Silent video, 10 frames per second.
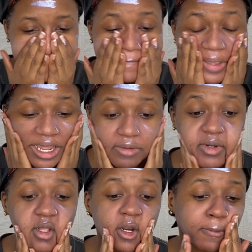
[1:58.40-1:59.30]
God, I put a
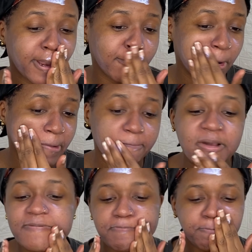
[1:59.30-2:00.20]
lot of primer on, but
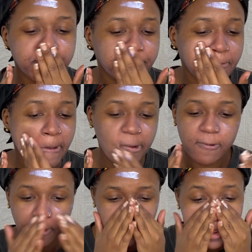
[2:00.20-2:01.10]
for
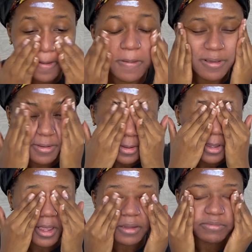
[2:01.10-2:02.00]
me,
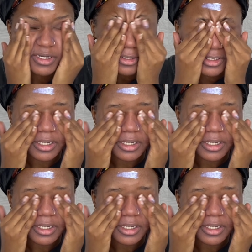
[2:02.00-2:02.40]
and put it on your